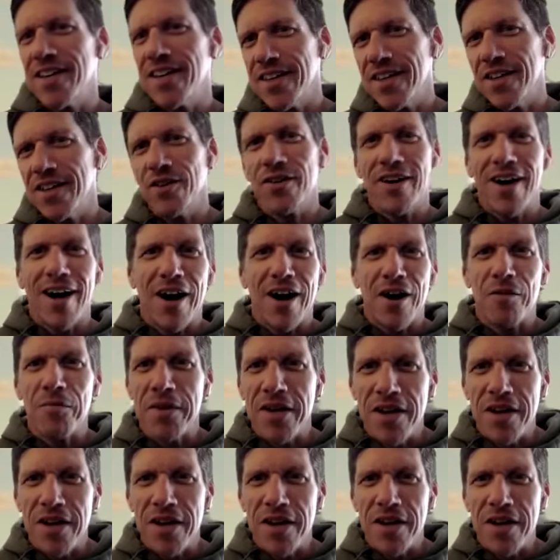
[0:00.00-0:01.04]
an
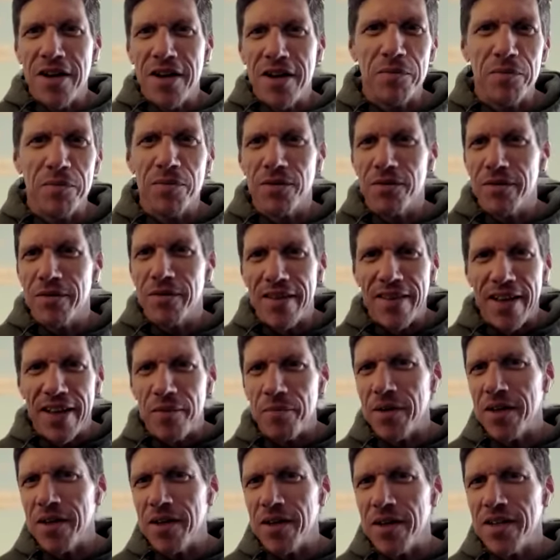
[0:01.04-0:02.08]
army of people when they
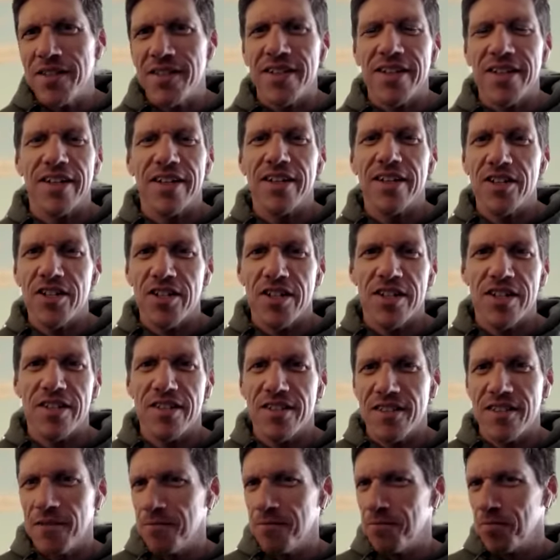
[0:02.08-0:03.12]
basically
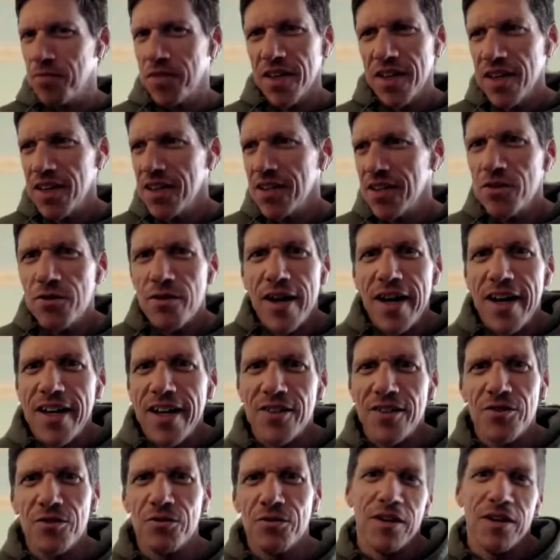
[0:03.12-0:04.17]
just try
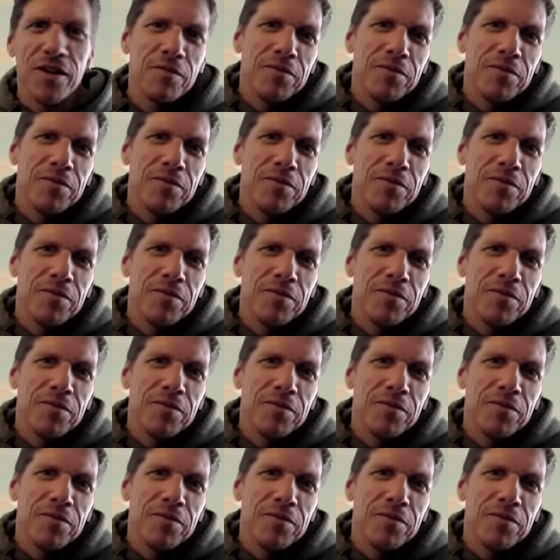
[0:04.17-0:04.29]
to,